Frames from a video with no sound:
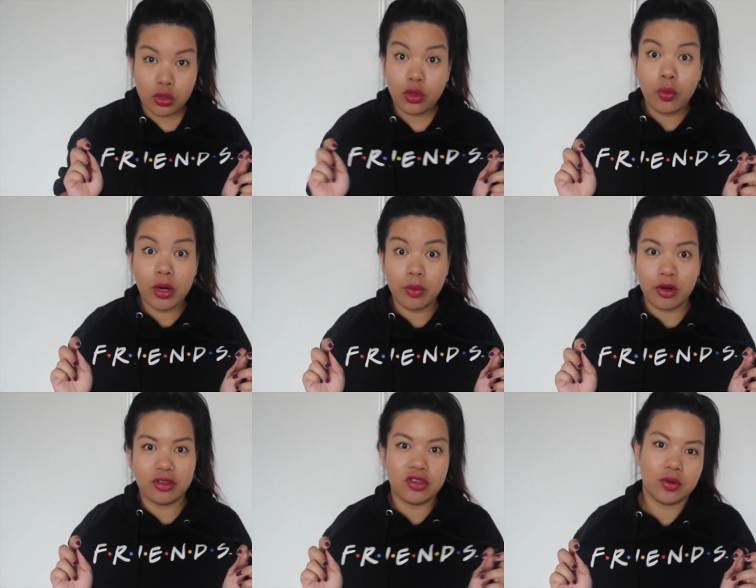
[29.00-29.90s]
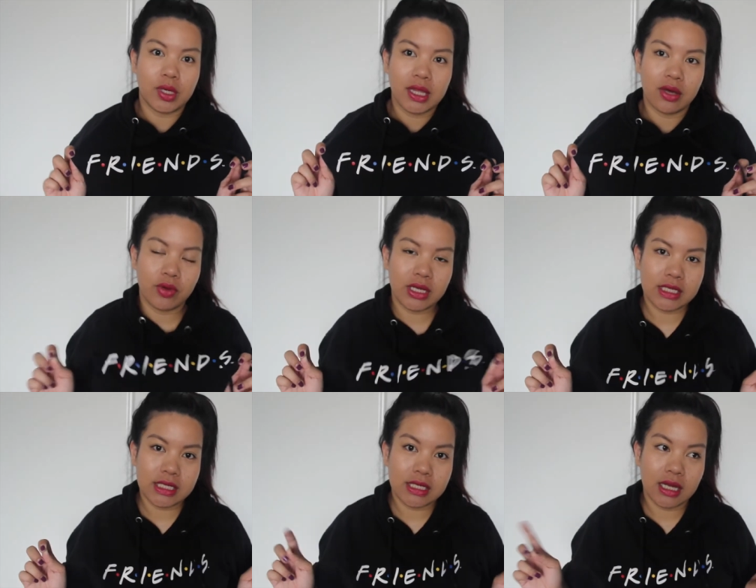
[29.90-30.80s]
the Warner Bros tour that we
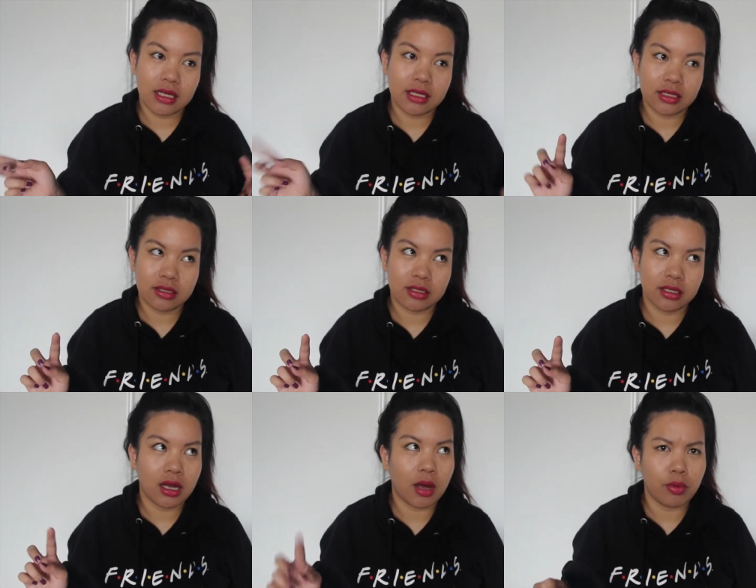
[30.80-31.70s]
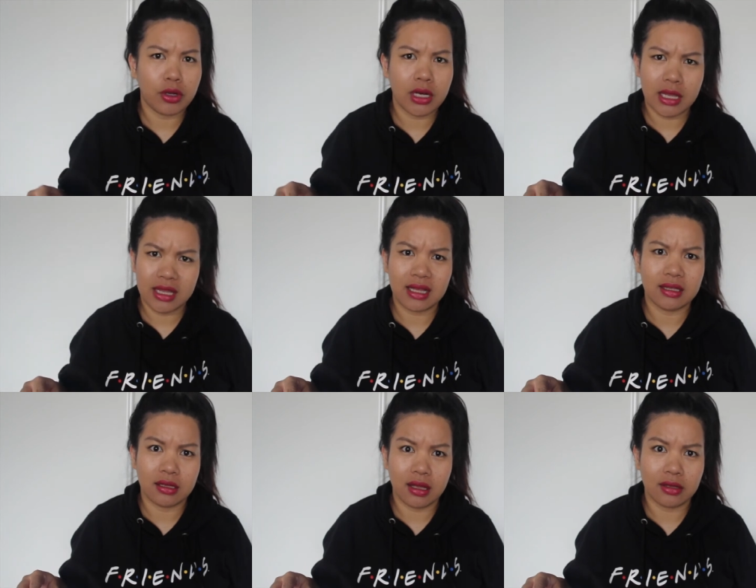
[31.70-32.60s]
did, I just uploaded I think
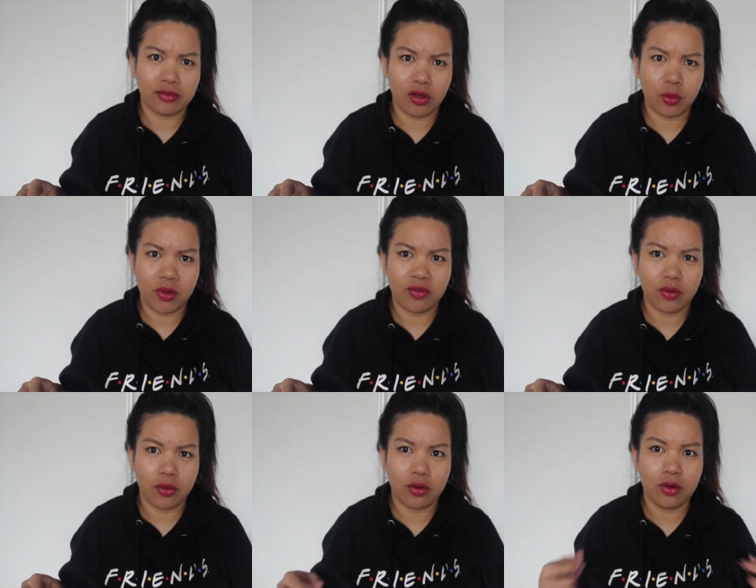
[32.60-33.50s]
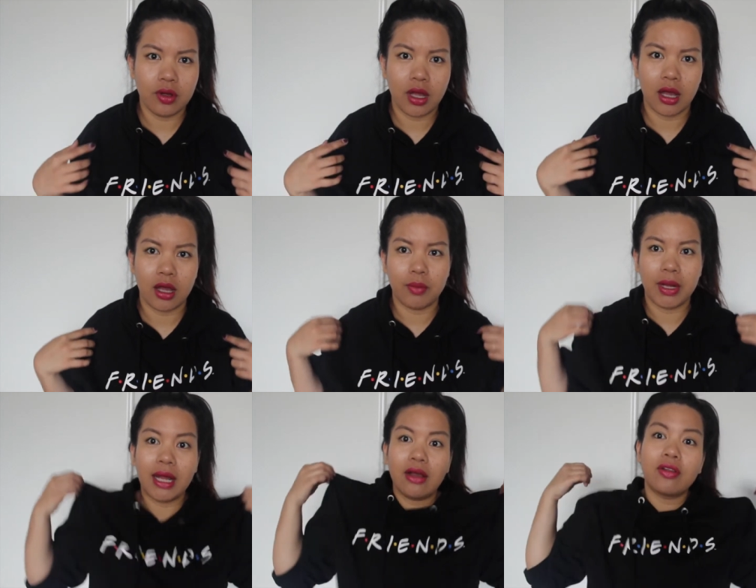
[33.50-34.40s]
that's the last vlog before um,
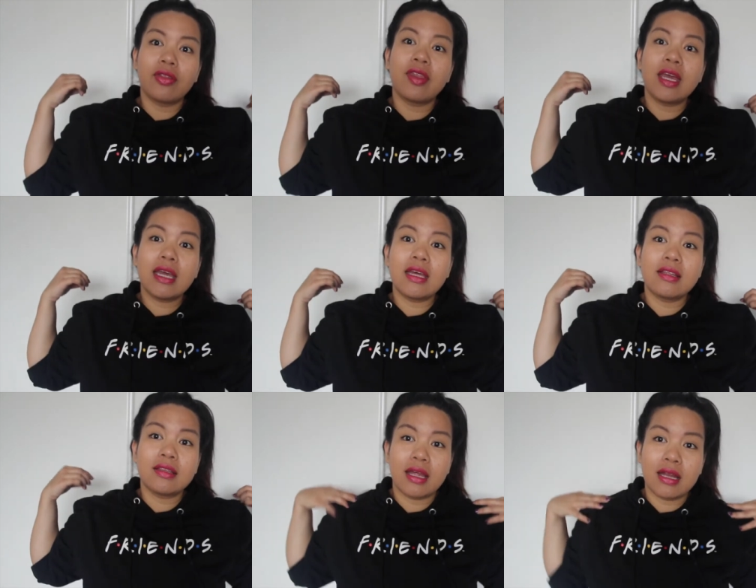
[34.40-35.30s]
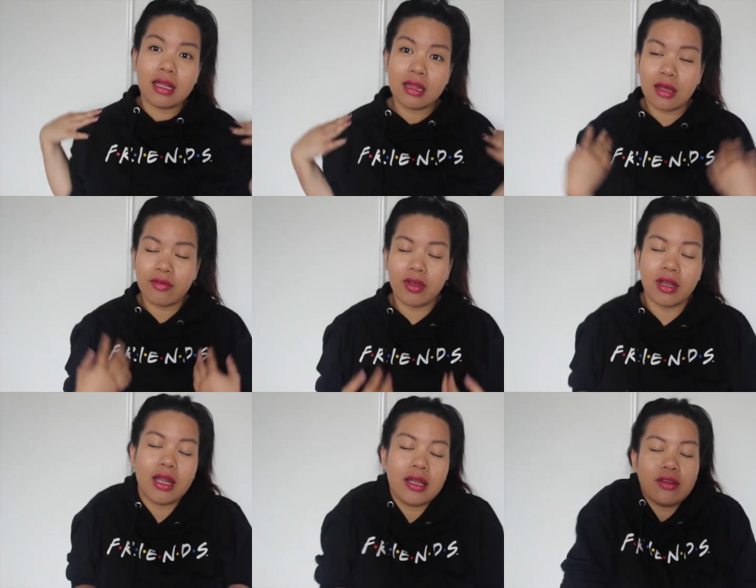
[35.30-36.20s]
and I got this and I love it
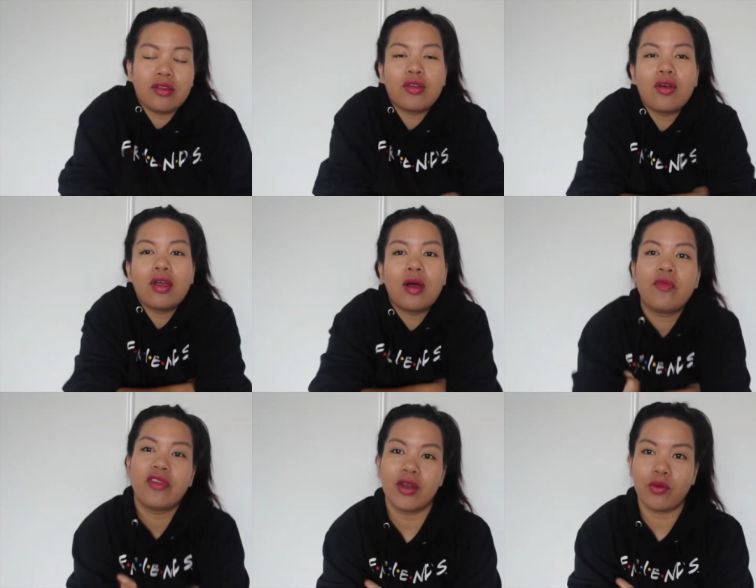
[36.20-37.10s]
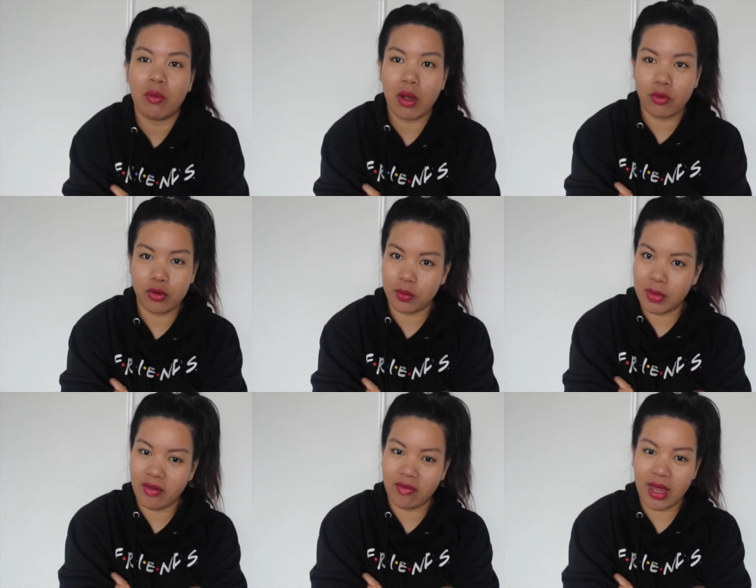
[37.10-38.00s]
and it's so comfy and warm I wore it on
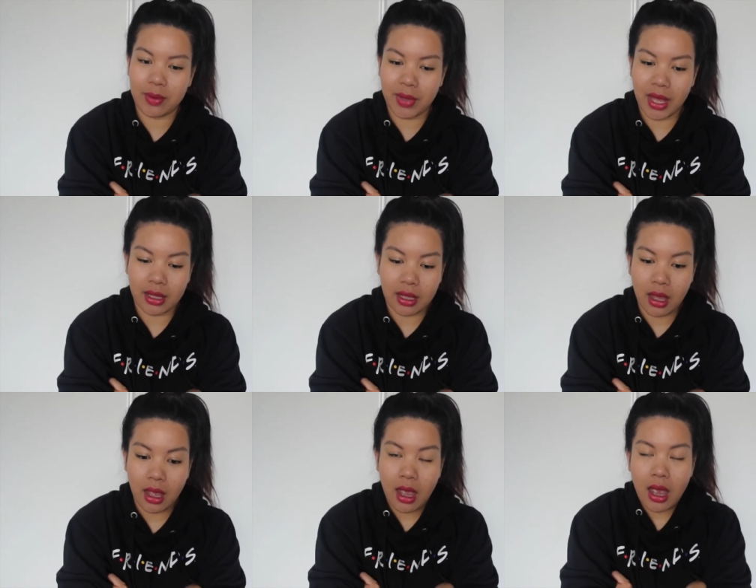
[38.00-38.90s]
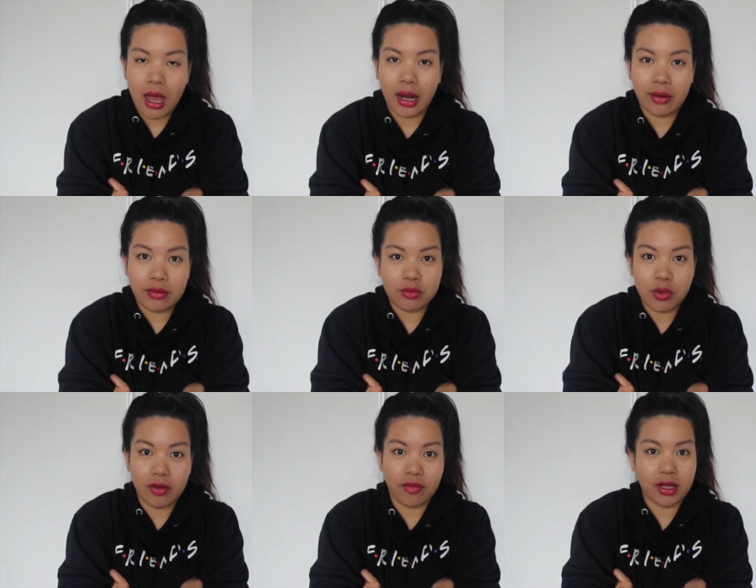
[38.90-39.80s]
my flight back and it was
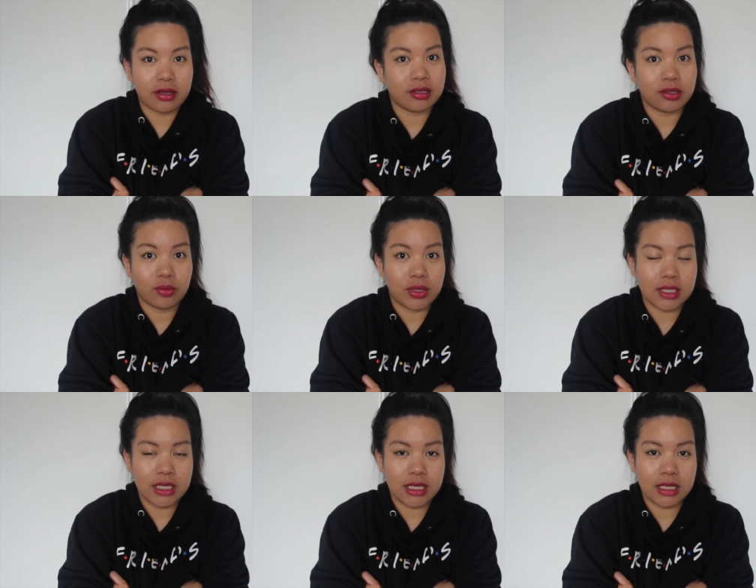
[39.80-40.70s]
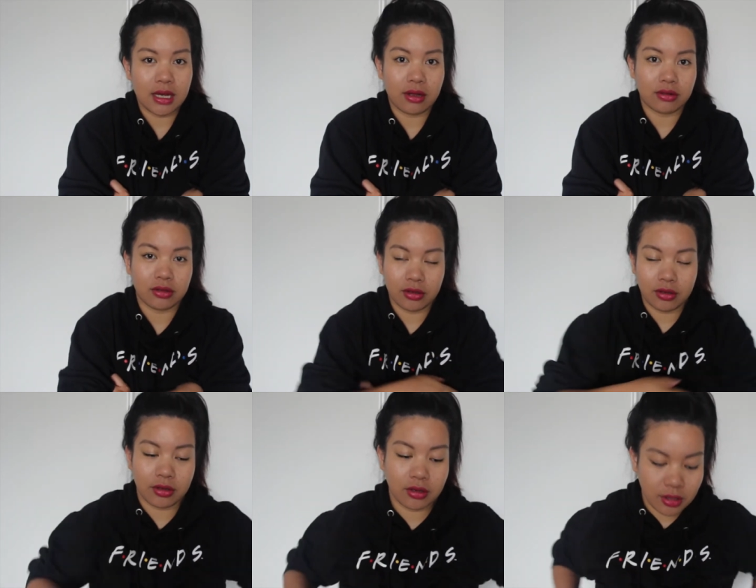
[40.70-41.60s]
perfect because it's winter here now
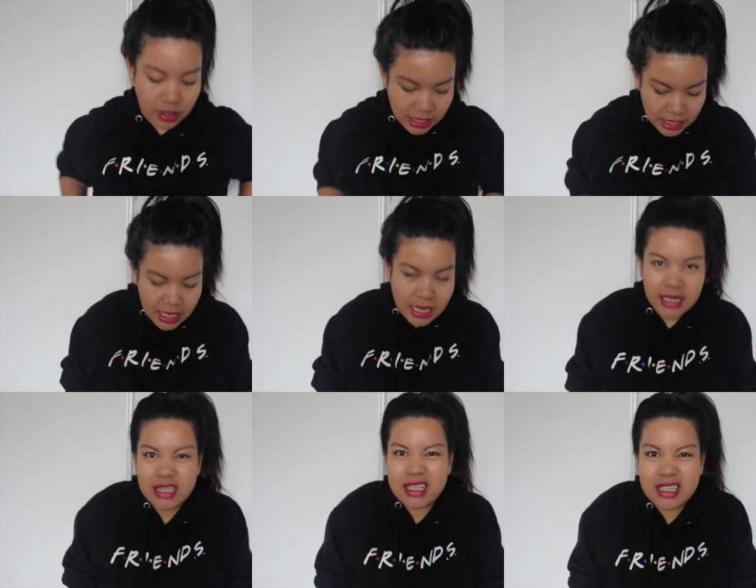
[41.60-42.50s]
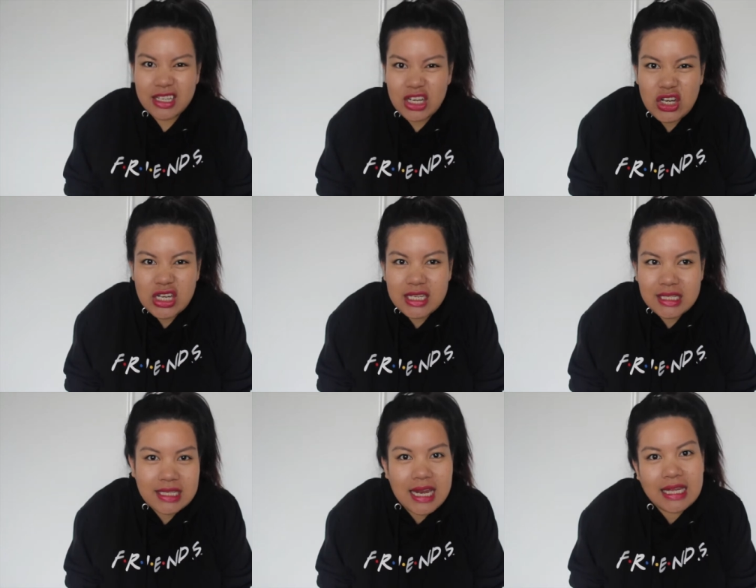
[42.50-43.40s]
so it's good,
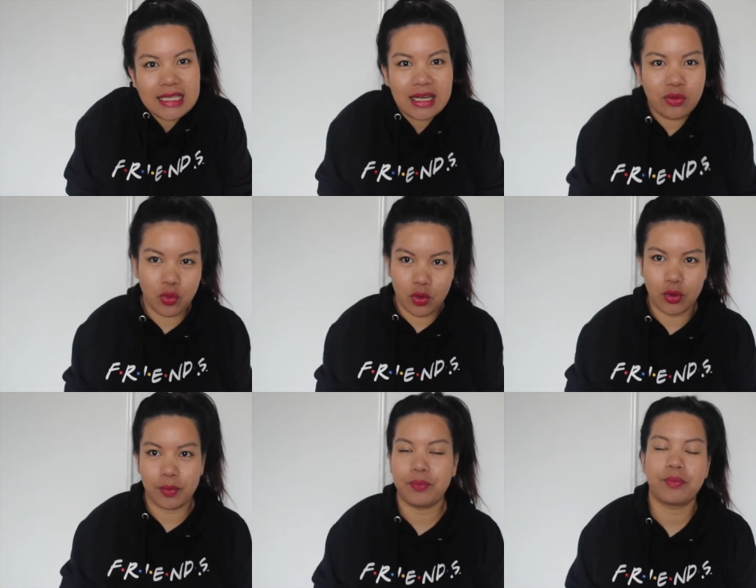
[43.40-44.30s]
it's nice and warm.